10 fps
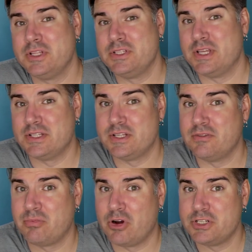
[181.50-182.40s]

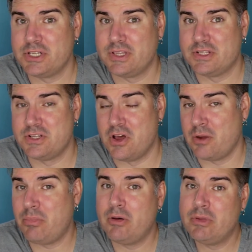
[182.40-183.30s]
sensitive project that's
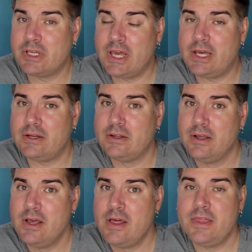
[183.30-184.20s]
not public yet,
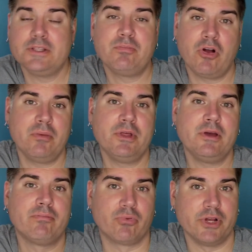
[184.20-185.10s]
that's probably a
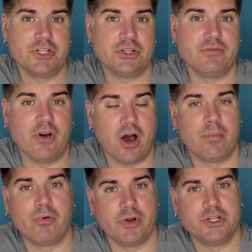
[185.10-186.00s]
breach of
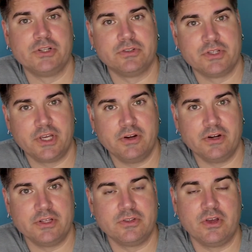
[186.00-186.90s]
operational
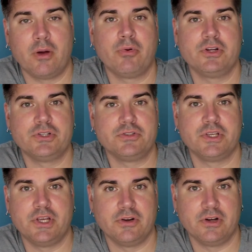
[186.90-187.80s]
security. So the operational
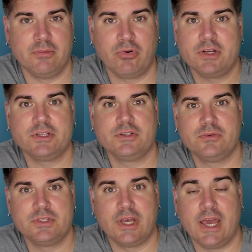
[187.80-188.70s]
security process
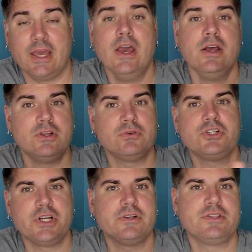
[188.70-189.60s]
would say, hey, don't
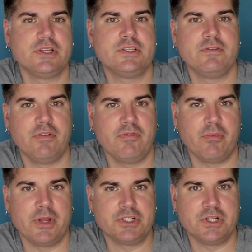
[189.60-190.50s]
share sensitive
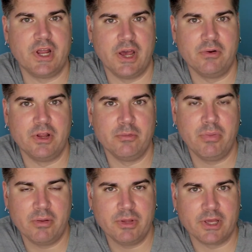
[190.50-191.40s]
information out in
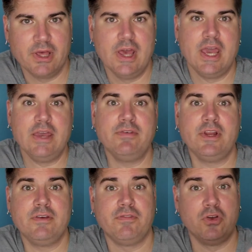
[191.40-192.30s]
public. Even
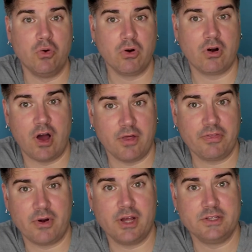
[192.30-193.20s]
if you're
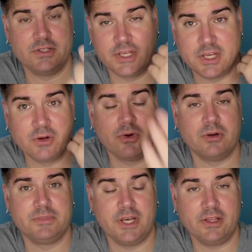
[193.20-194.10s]
authorized to hear what
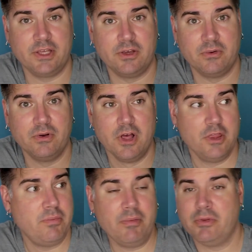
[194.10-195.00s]
I'm telling you,
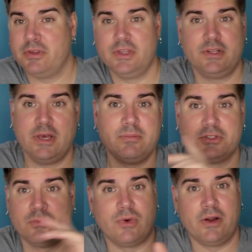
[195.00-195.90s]
the people at the tables
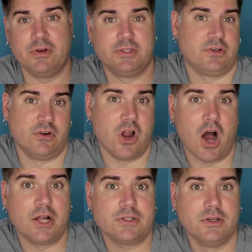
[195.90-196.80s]
around us are
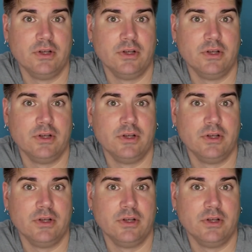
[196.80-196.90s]
not,